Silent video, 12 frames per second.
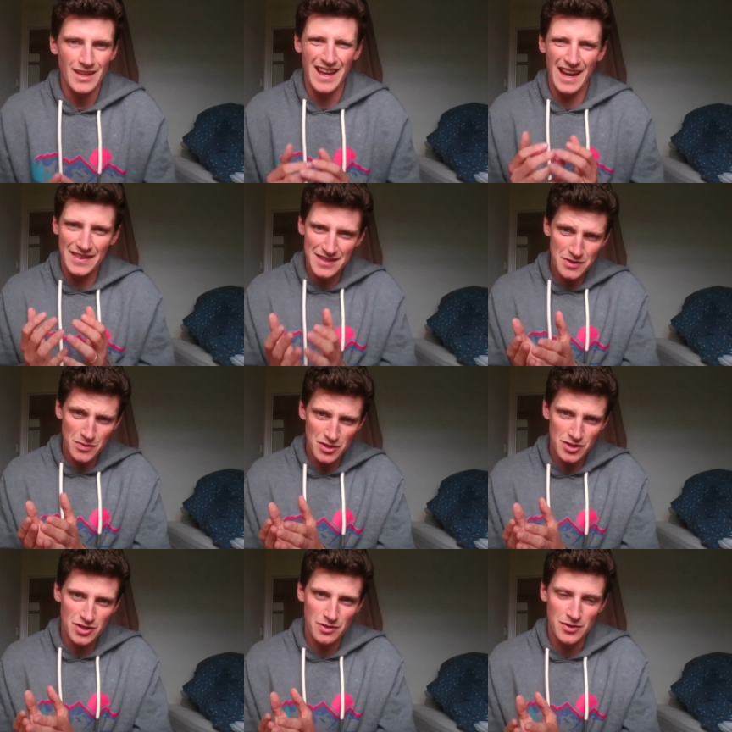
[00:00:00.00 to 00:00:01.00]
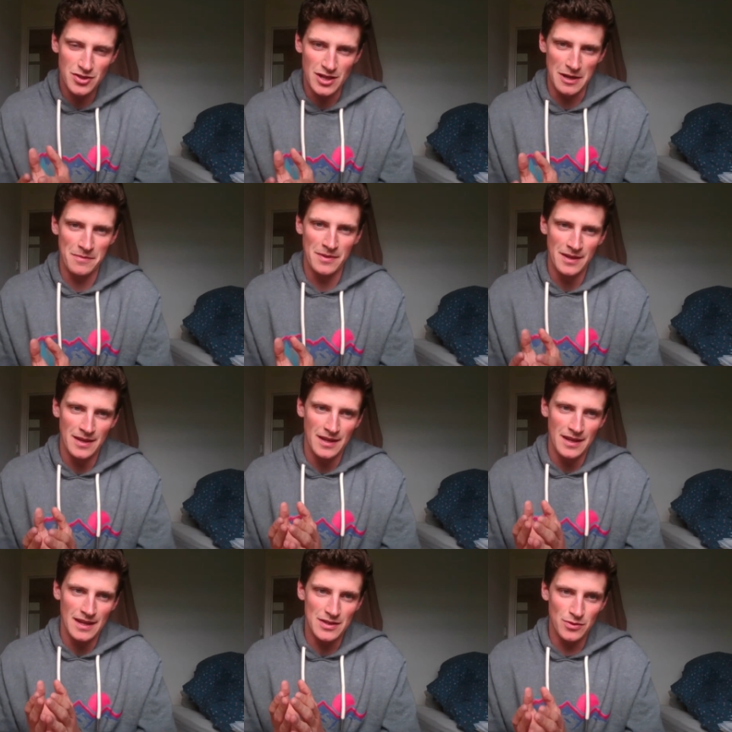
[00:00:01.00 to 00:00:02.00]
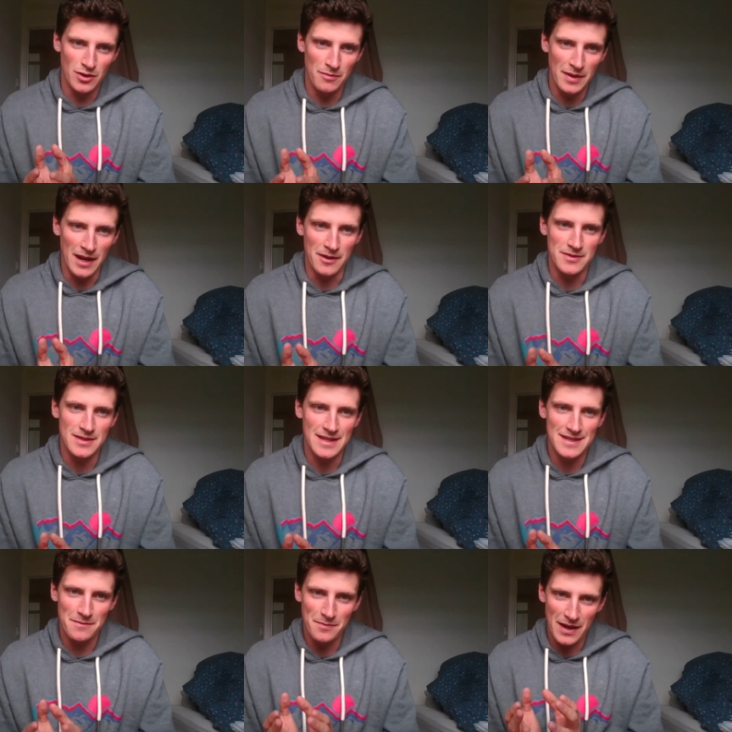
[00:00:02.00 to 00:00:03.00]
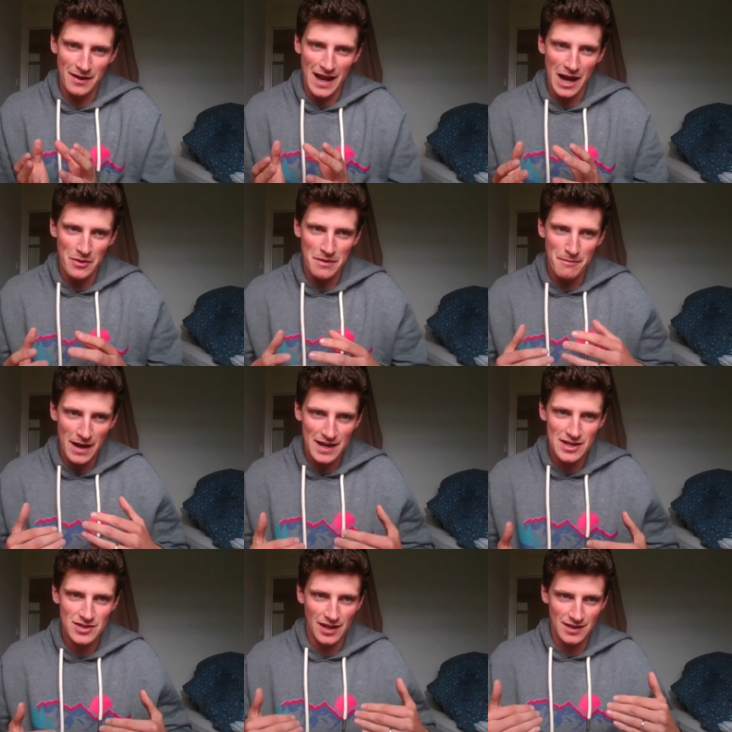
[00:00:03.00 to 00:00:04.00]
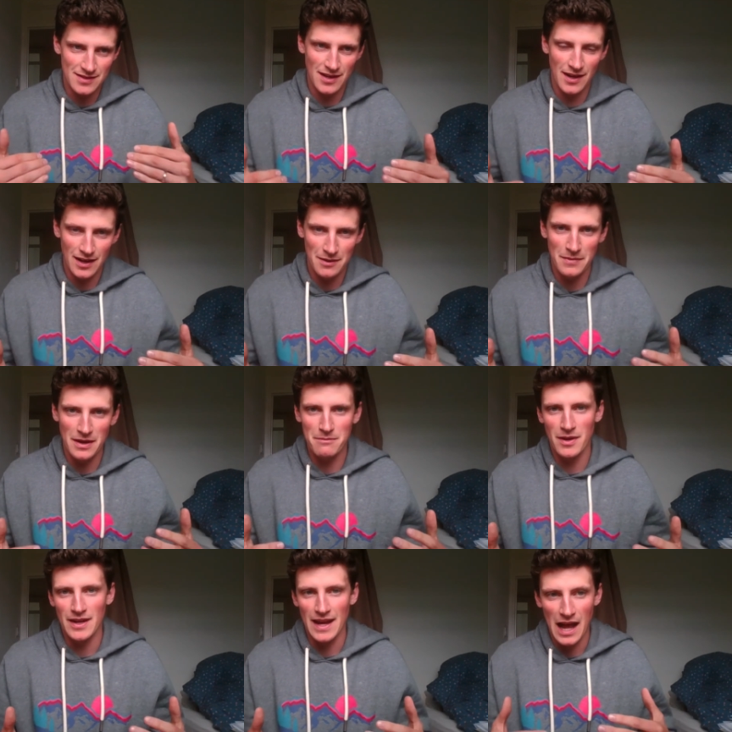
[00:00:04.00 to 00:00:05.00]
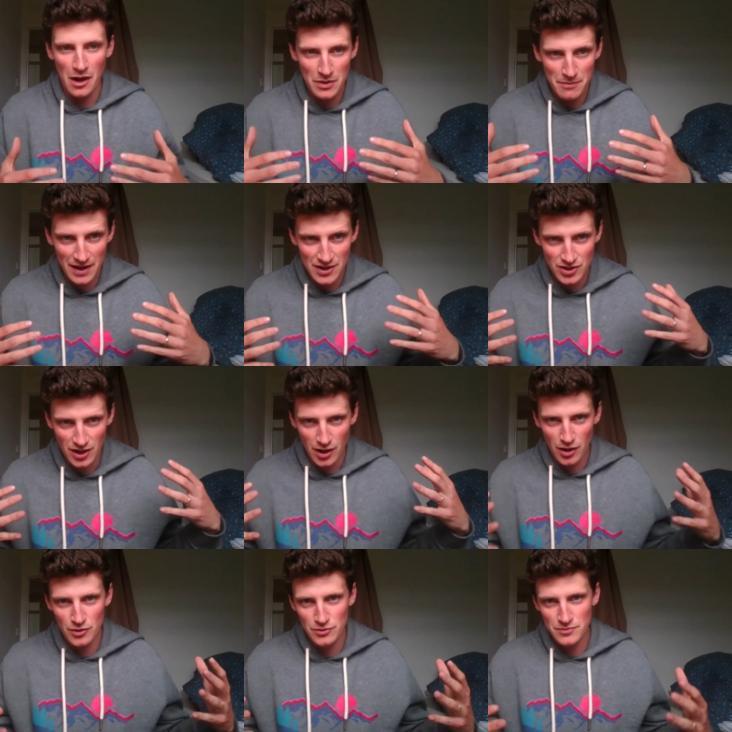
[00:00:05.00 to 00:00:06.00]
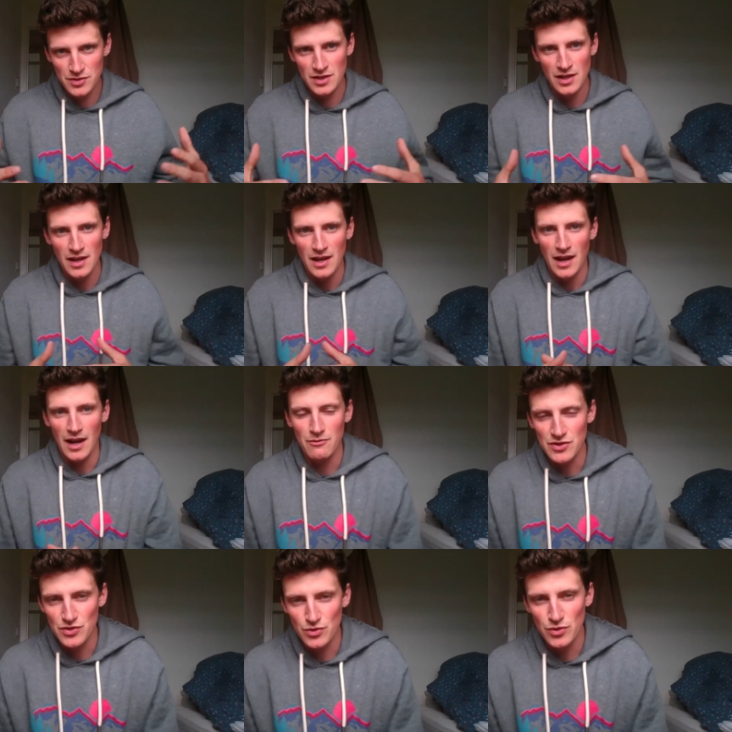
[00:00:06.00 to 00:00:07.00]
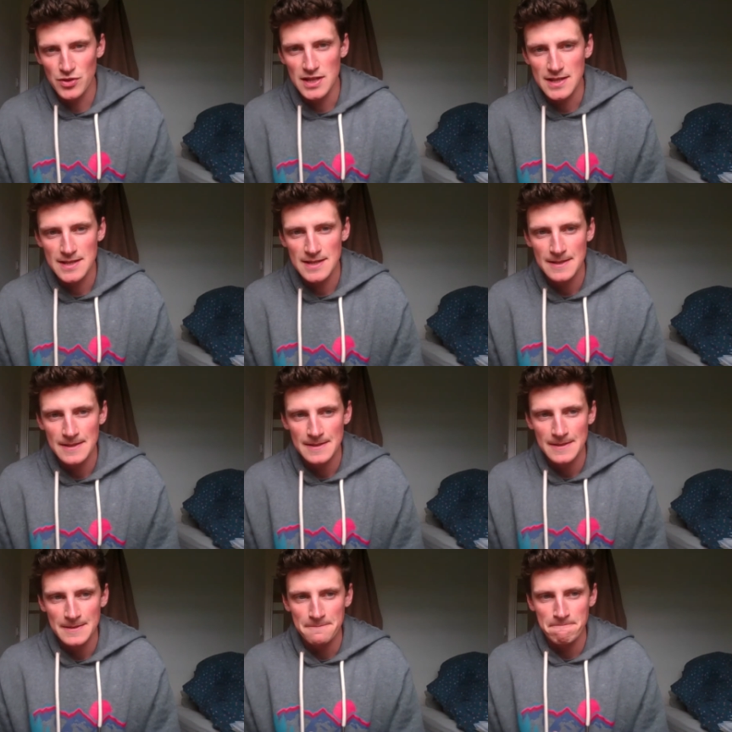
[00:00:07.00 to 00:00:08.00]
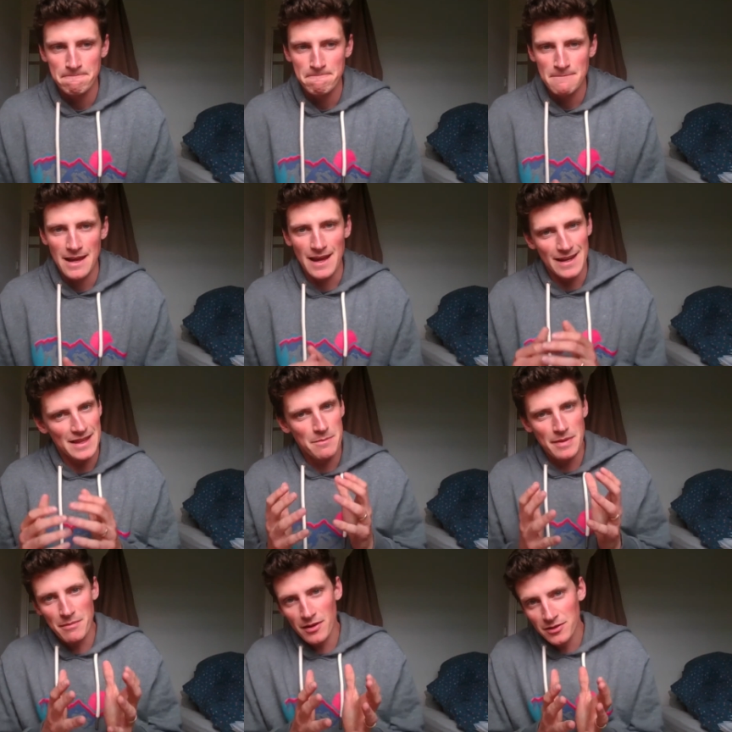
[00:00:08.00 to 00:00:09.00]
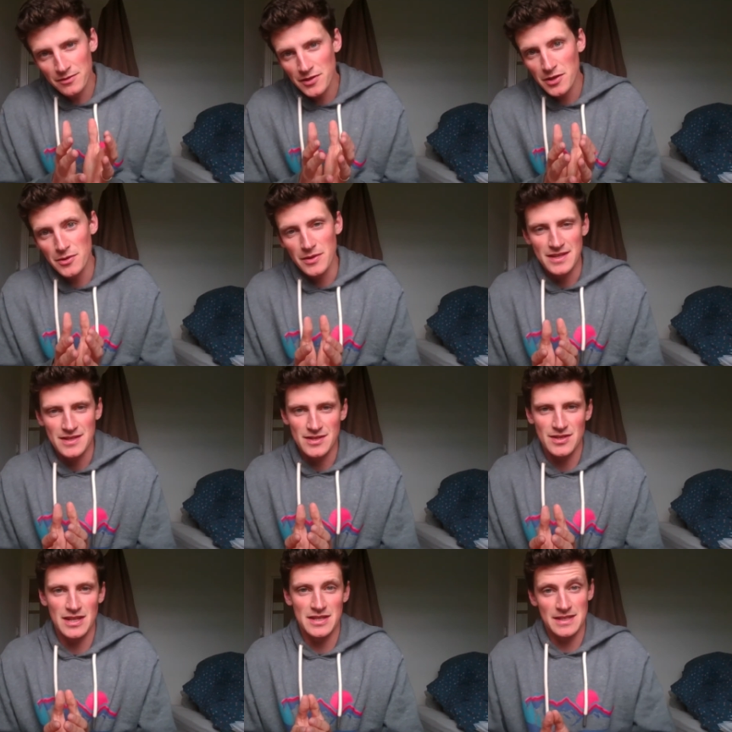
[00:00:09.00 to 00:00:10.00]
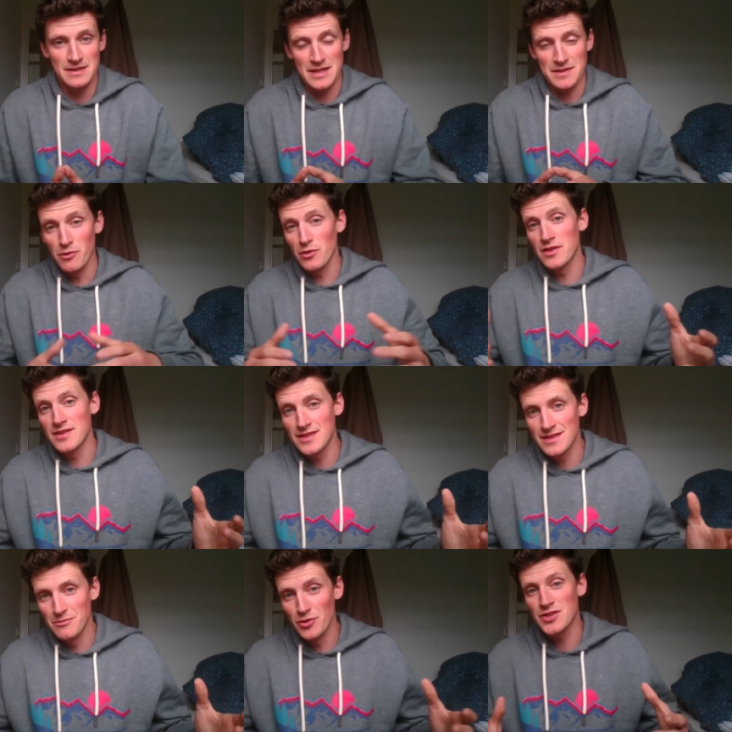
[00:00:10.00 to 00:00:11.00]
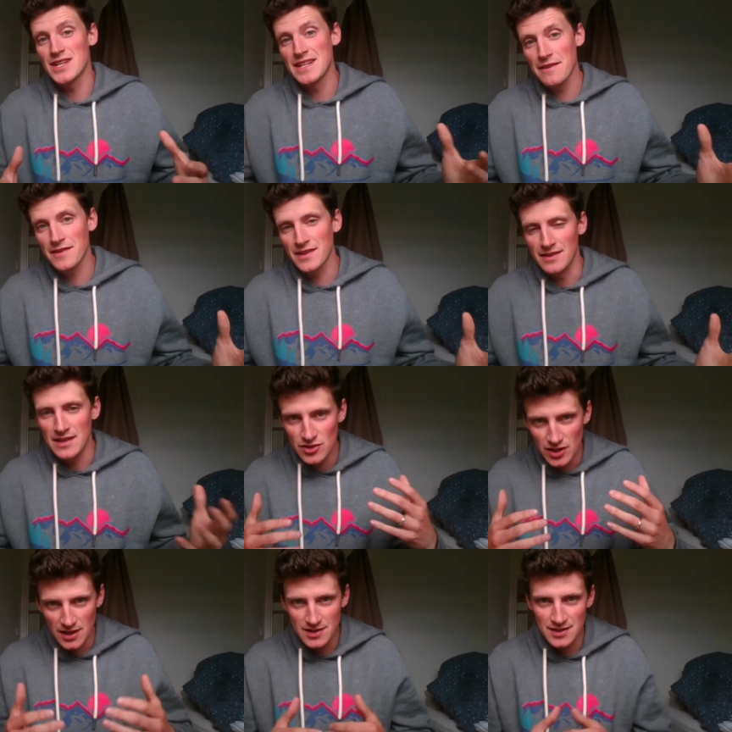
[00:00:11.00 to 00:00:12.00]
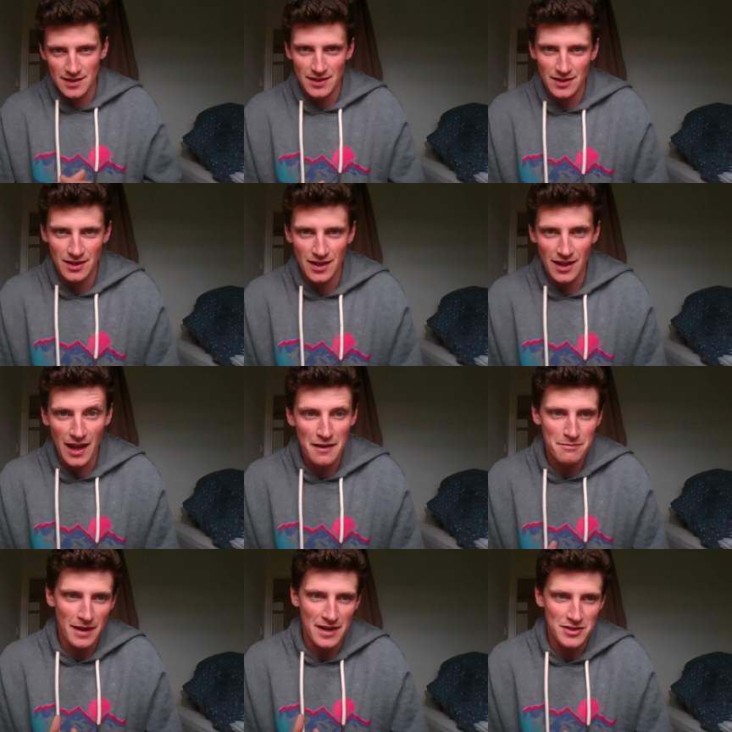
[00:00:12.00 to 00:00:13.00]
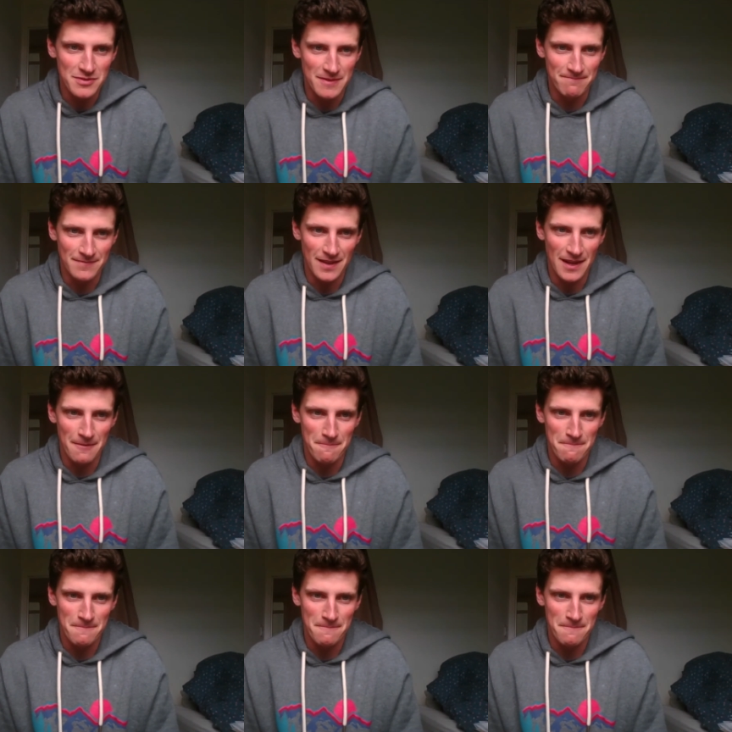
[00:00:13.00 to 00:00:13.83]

And this is what stewardship is all about. It's about how we manage our time and money, how we manage our homes and resources. And in the biblical view, it's, it's, it's more, than, more significant than just life management. Um,